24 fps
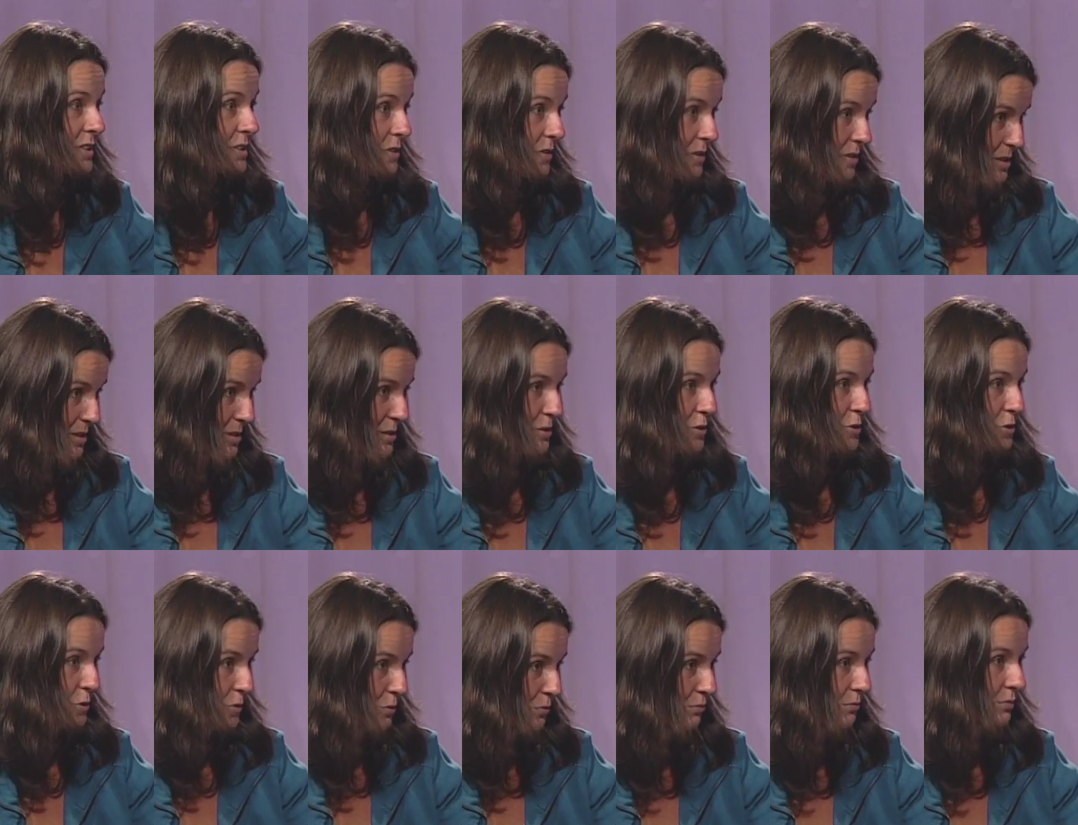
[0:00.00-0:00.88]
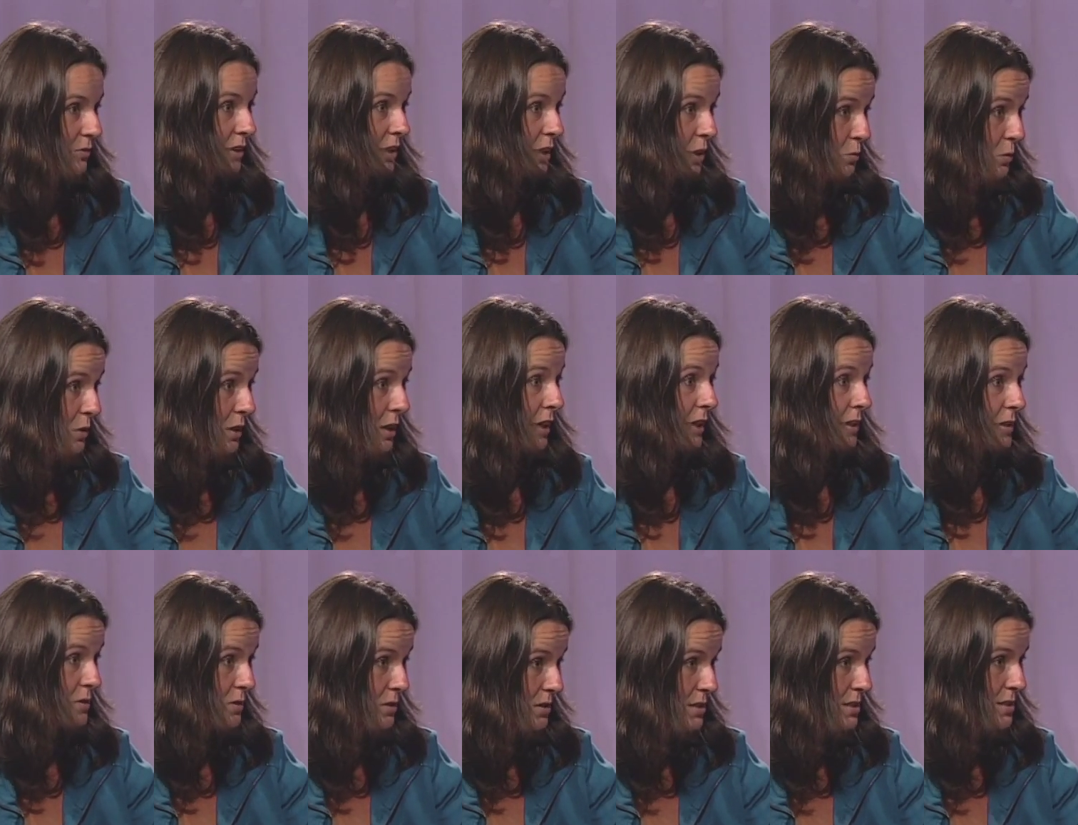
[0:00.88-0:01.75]
to listen to you, and I would like
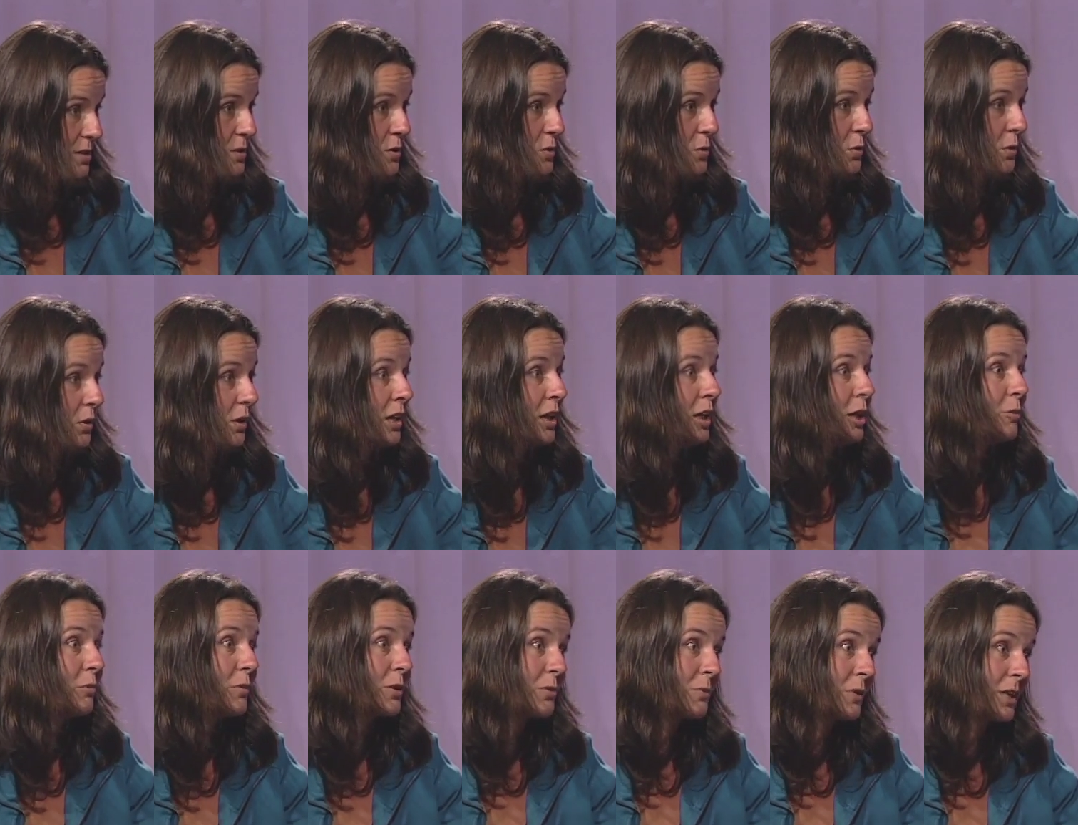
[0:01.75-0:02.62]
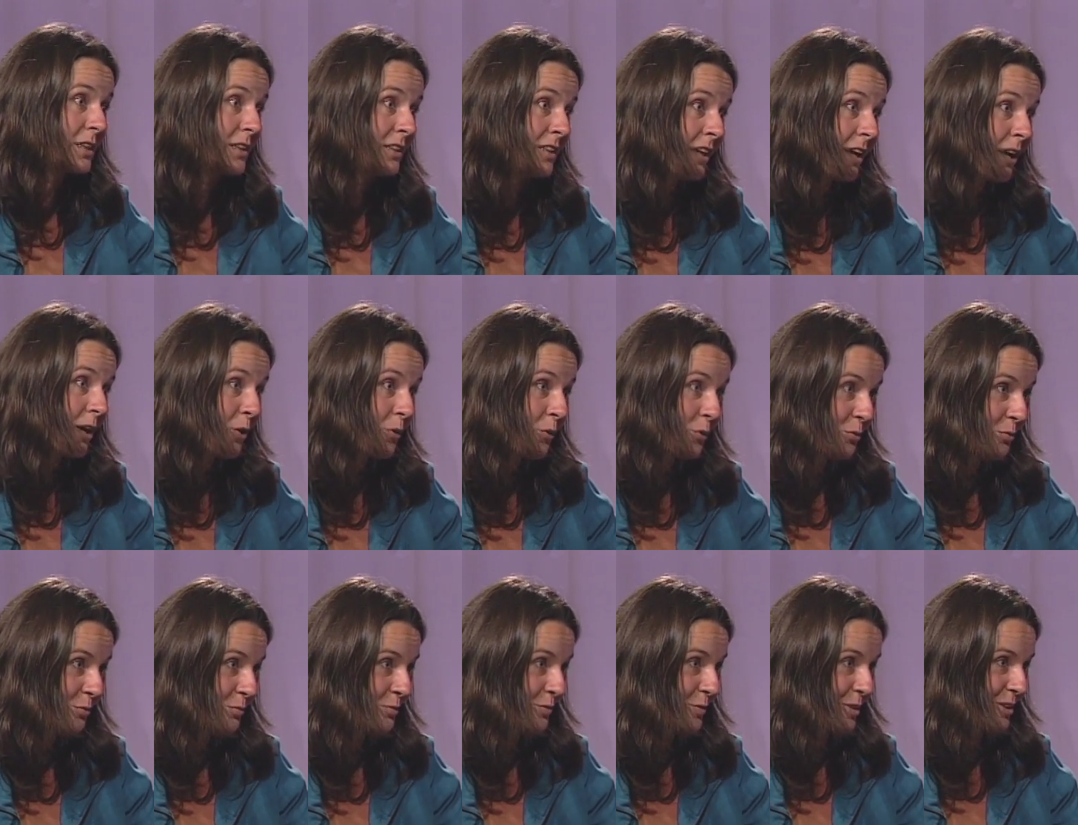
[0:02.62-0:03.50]
to listen to you. But right now,
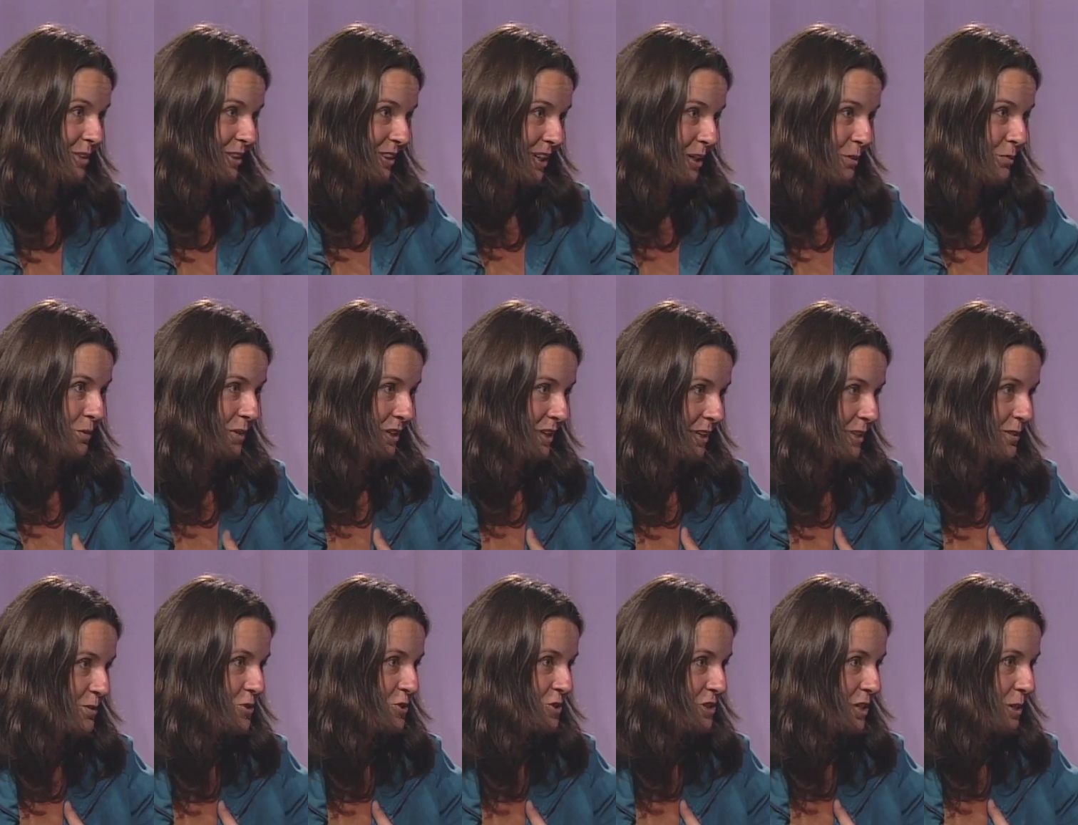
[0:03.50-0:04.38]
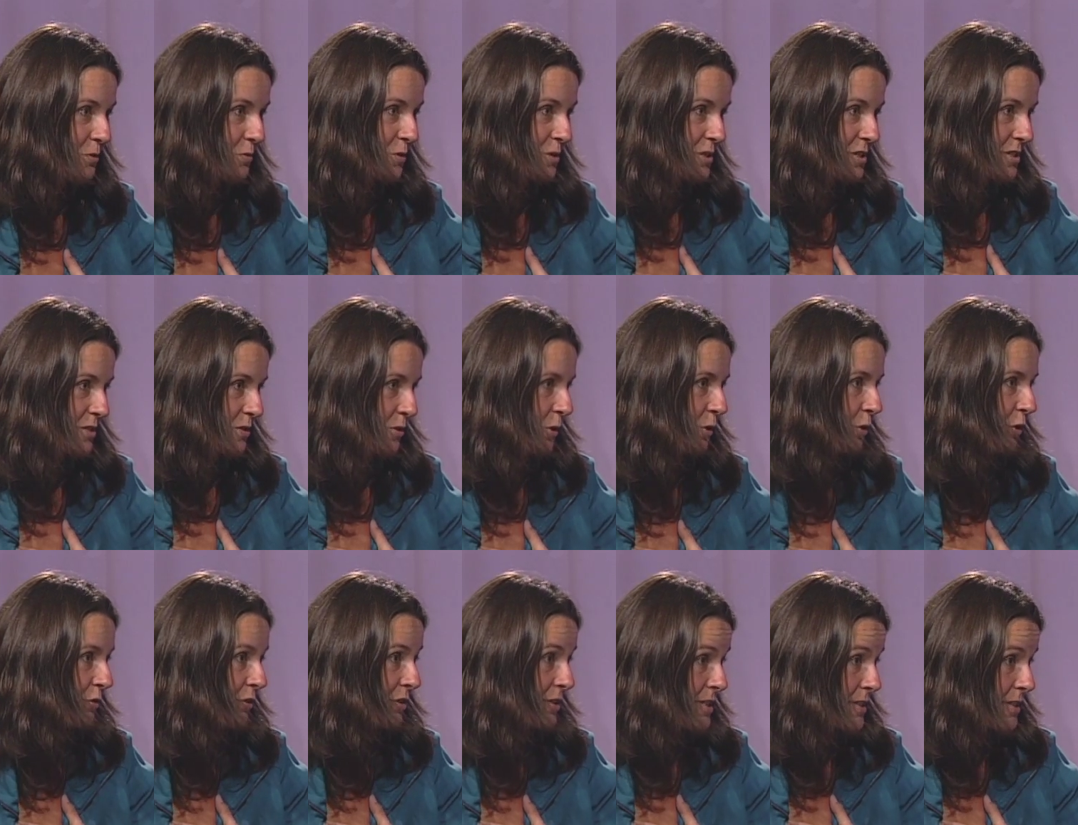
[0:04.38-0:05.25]
I would like to share what's going
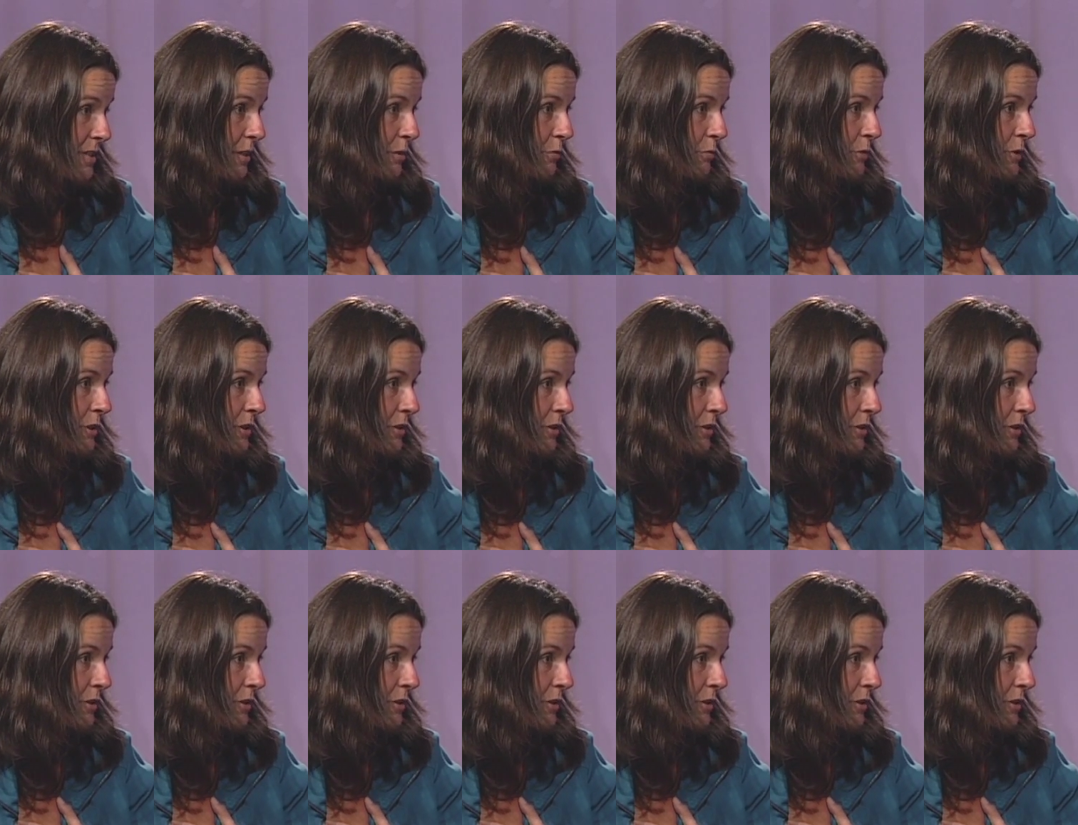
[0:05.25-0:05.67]
on inside me.